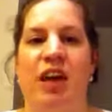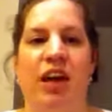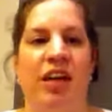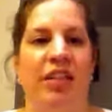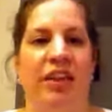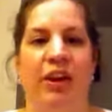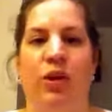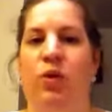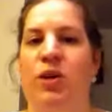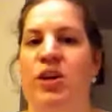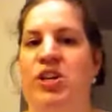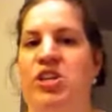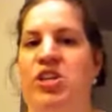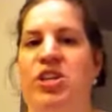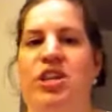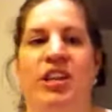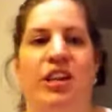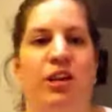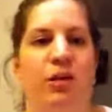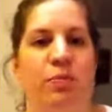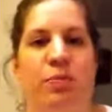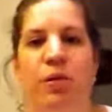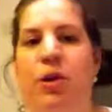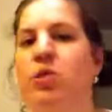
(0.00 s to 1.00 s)
The question
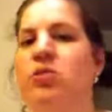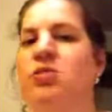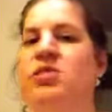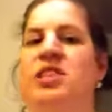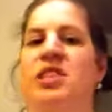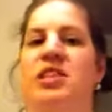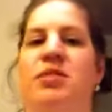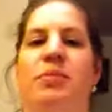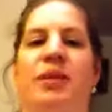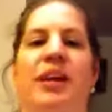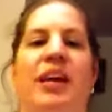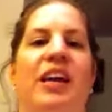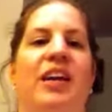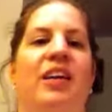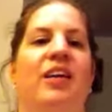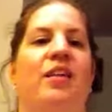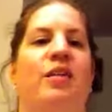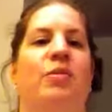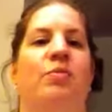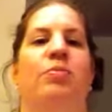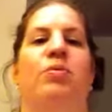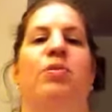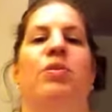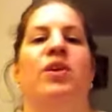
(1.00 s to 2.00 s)
that you posed in the beginning of
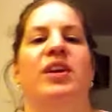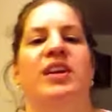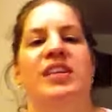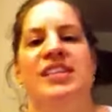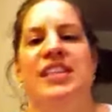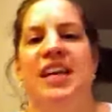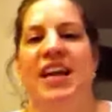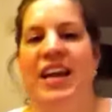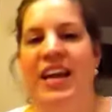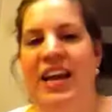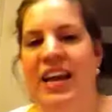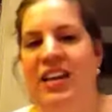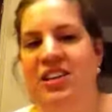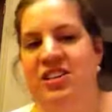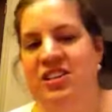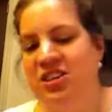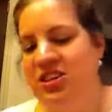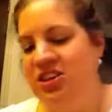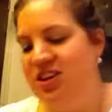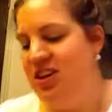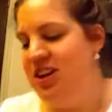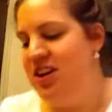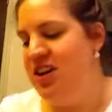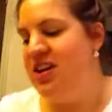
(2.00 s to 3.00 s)
the report, is that
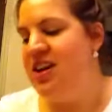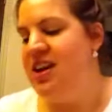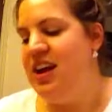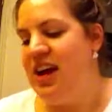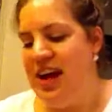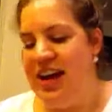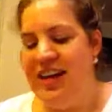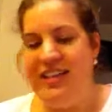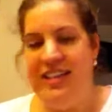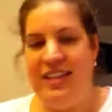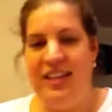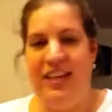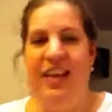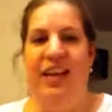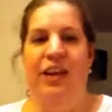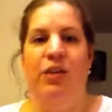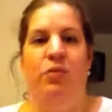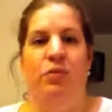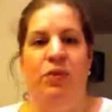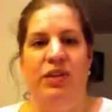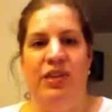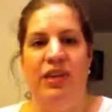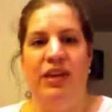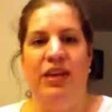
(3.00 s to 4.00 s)
answered isolated
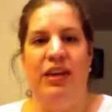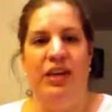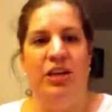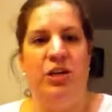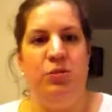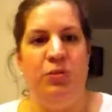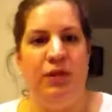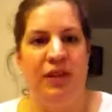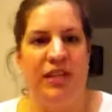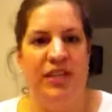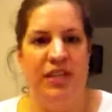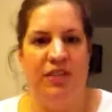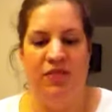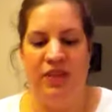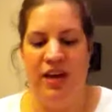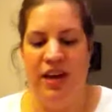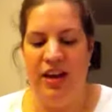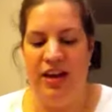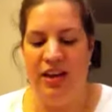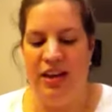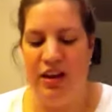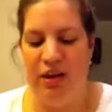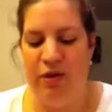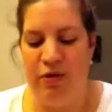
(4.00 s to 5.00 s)
with each piece of
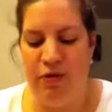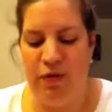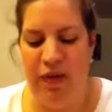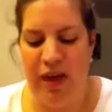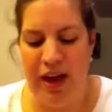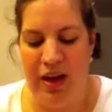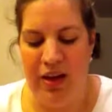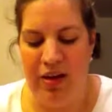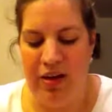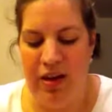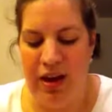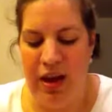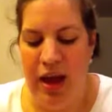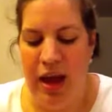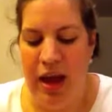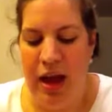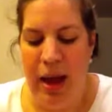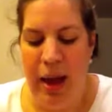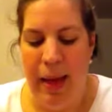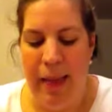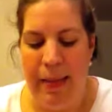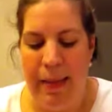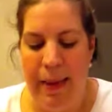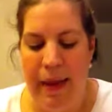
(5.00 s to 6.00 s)
data that you found?
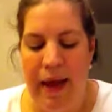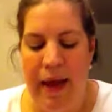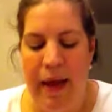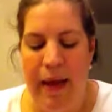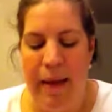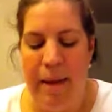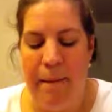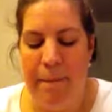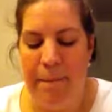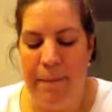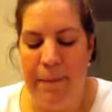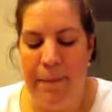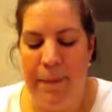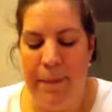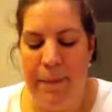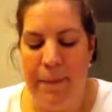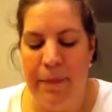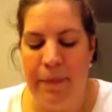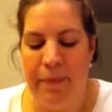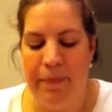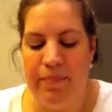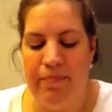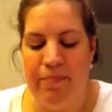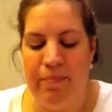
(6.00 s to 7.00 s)

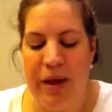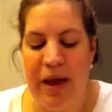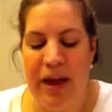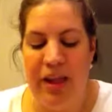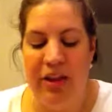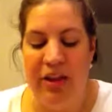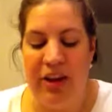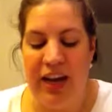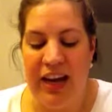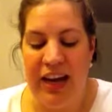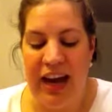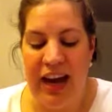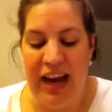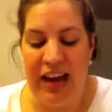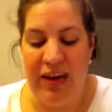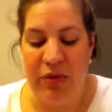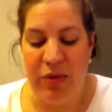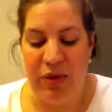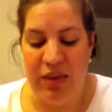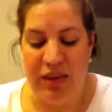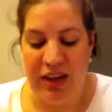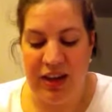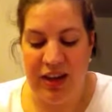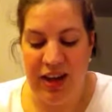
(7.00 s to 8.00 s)
By looking at it
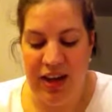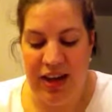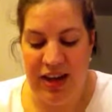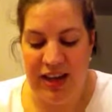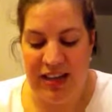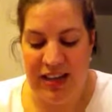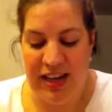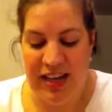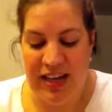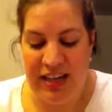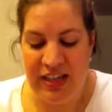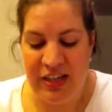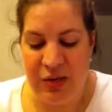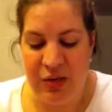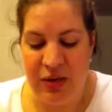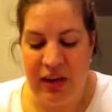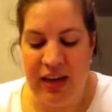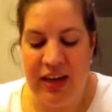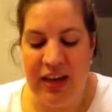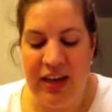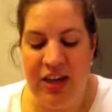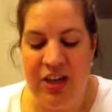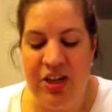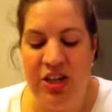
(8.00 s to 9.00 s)
with the context. So
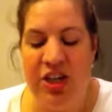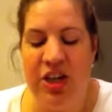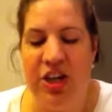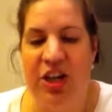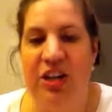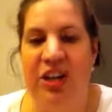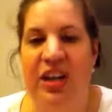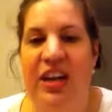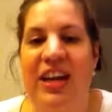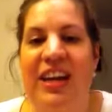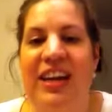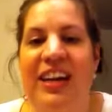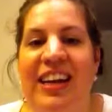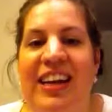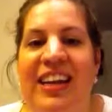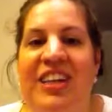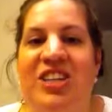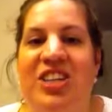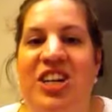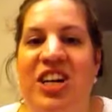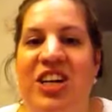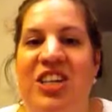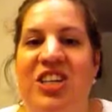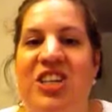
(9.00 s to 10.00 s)
in
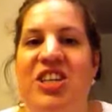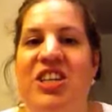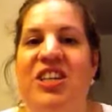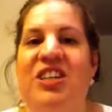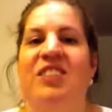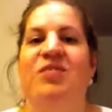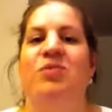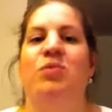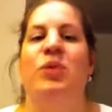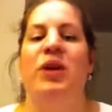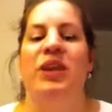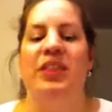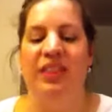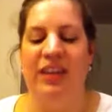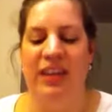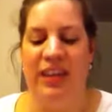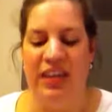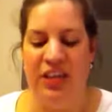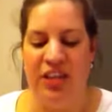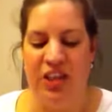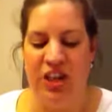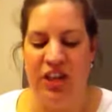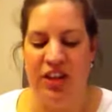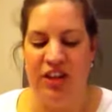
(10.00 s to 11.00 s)
conjunction with
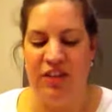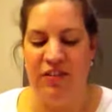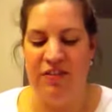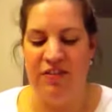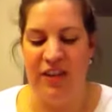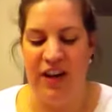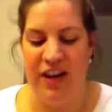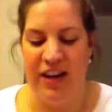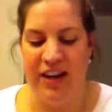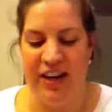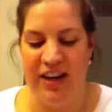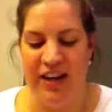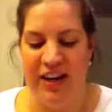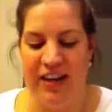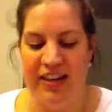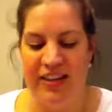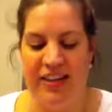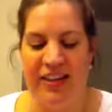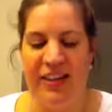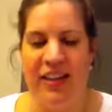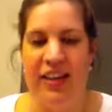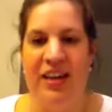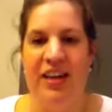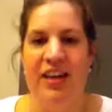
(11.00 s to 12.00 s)
each other findings.